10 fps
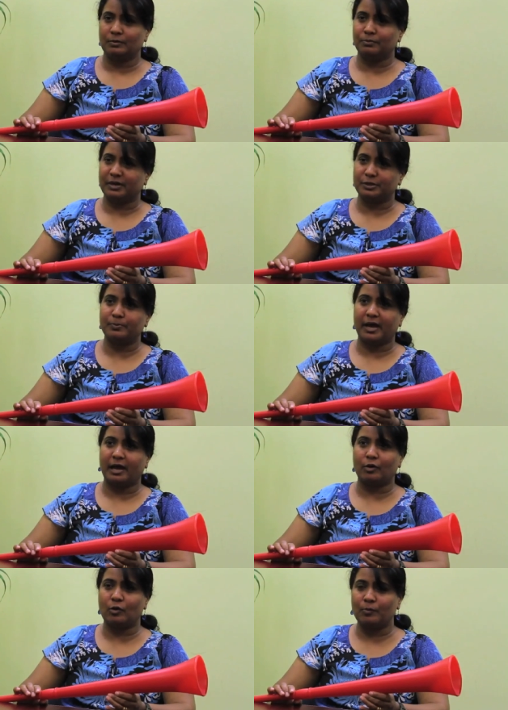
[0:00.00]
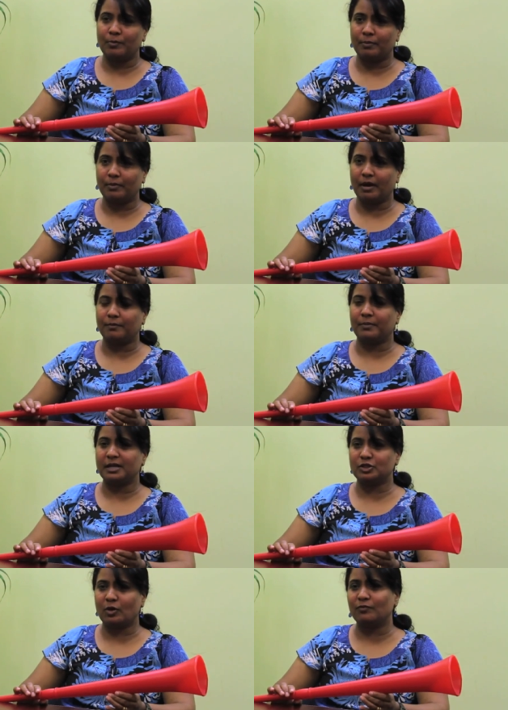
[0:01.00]
But back home, uh, my
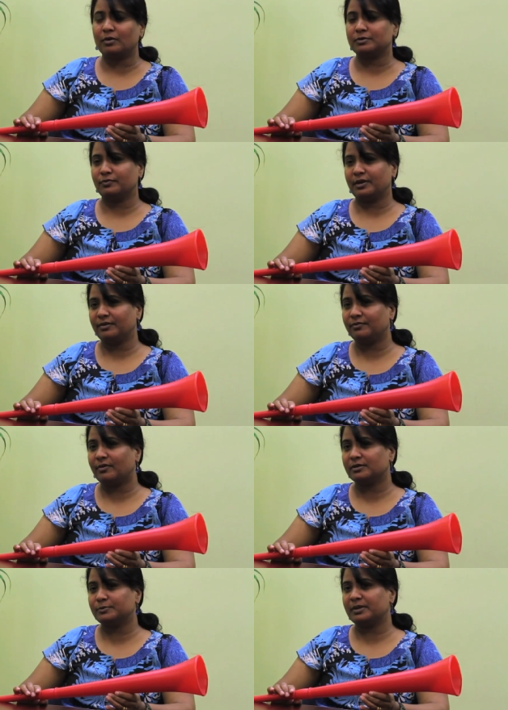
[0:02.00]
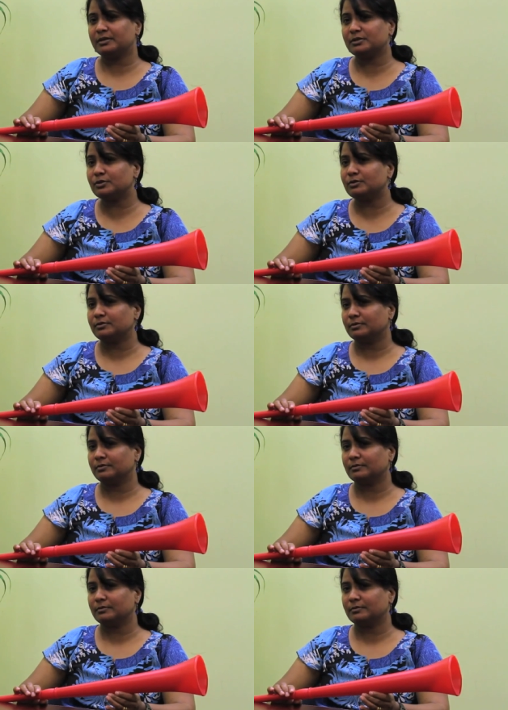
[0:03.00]
job was very fast-paced too.